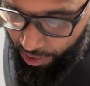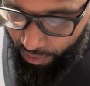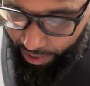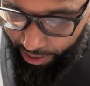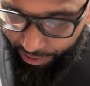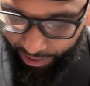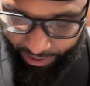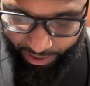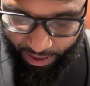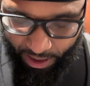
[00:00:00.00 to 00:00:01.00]
what else I
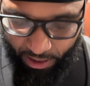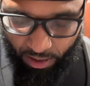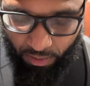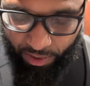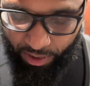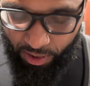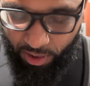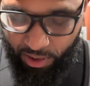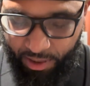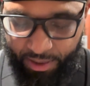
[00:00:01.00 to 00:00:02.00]
got going
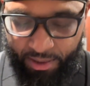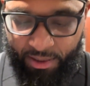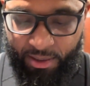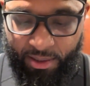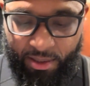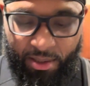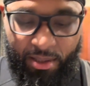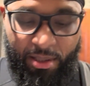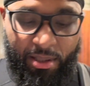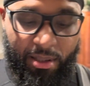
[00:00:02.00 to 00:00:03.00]
on?
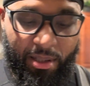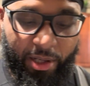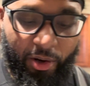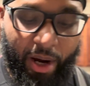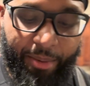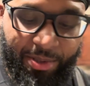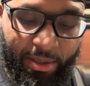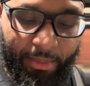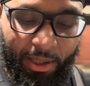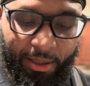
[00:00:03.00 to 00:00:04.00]
I grabbed
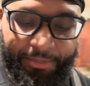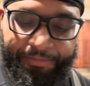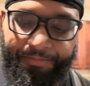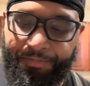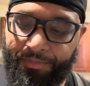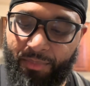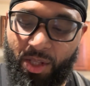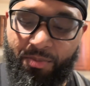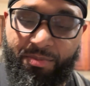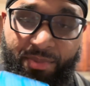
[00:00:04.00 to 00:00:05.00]
some
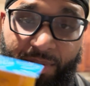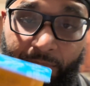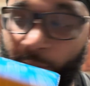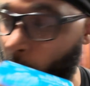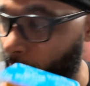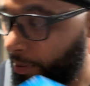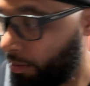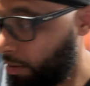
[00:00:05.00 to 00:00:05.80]
Gerber.